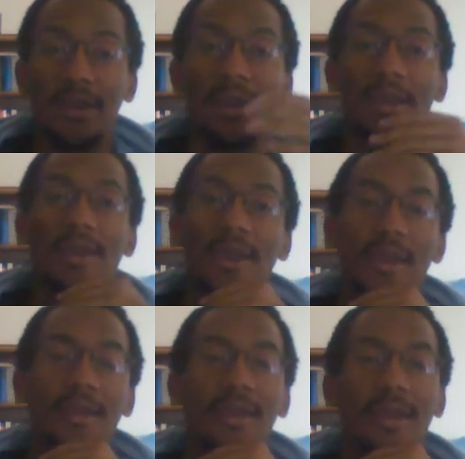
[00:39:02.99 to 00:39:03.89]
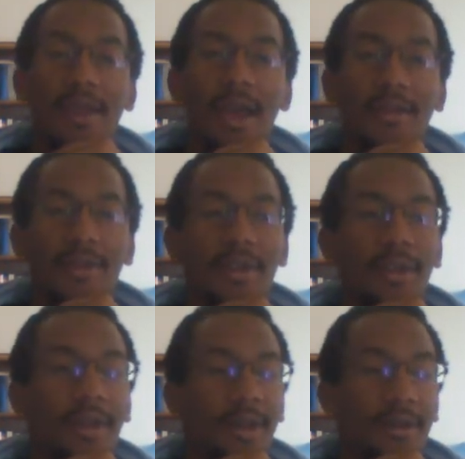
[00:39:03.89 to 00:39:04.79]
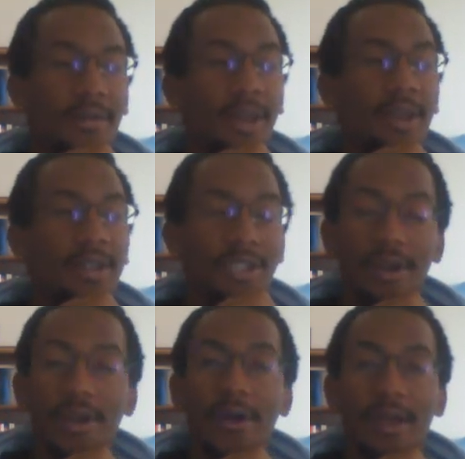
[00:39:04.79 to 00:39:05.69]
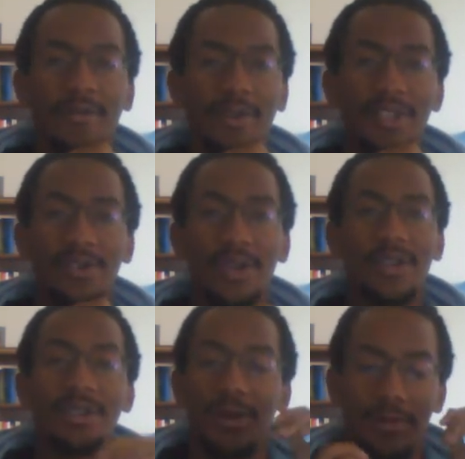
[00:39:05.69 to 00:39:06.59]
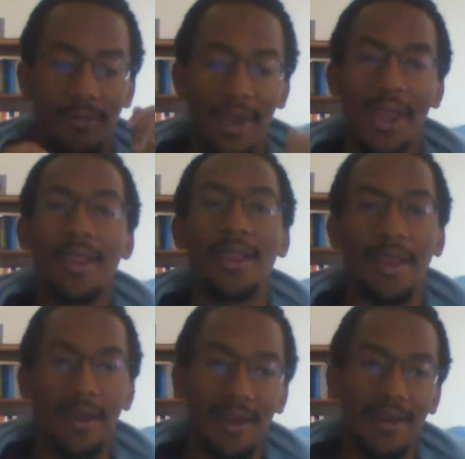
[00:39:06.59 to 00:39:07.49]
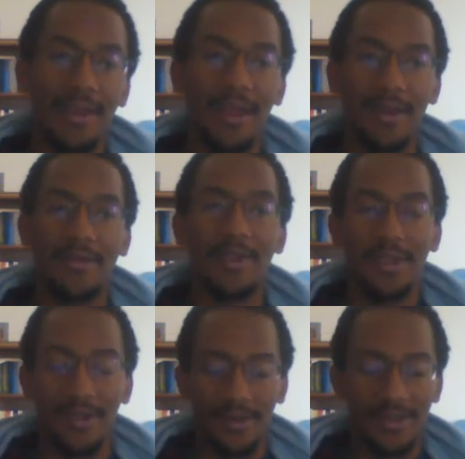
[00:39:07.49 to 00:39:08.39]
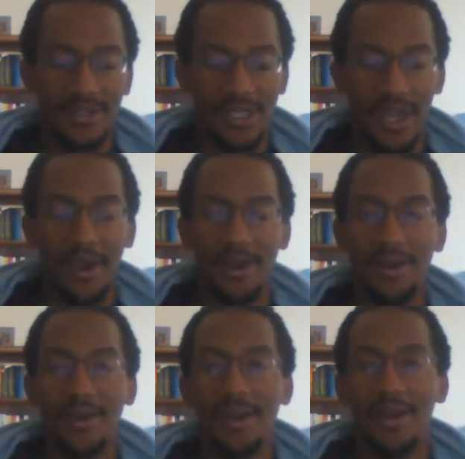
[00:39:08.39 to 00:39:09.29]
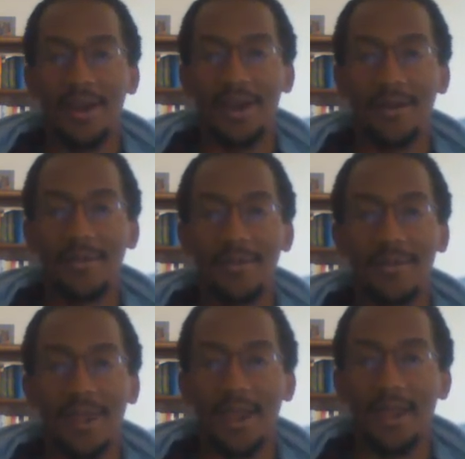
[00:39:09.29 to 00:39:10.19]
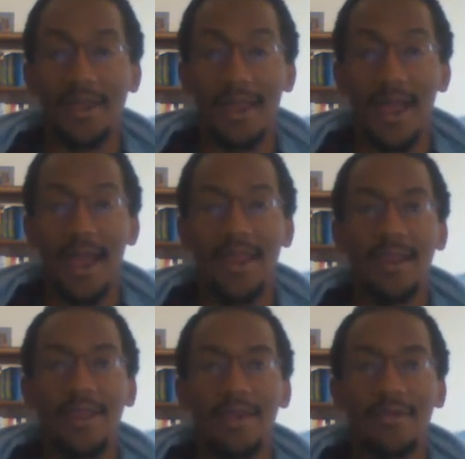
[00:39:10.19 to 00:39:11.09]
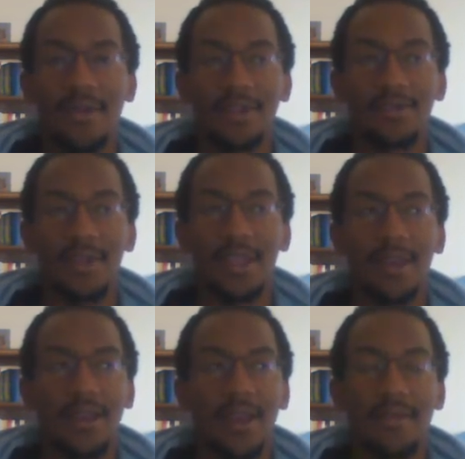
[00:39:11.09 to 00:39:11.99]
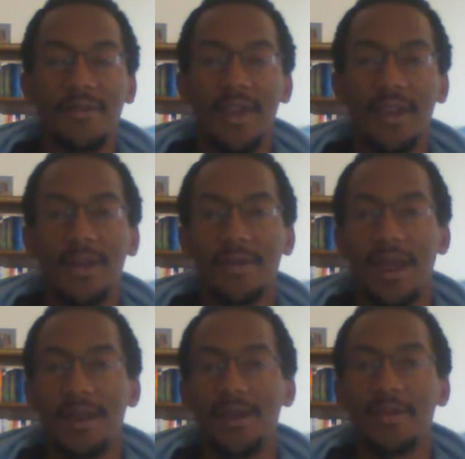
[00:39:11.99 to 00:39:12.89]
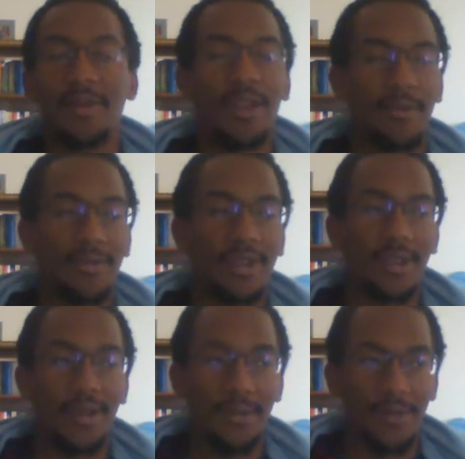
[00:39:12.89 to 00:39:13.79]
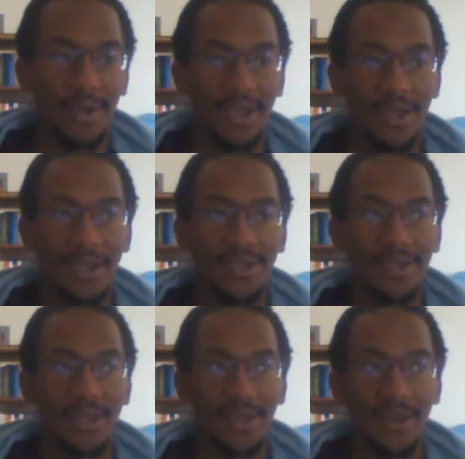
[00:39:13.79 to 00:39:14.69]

Kenny kicked out of it. Jericho got frustrated, started wailing on Kenny with the chair. Like a lot. Eventually Kenny got fed up, got up, hit him with a couple knees.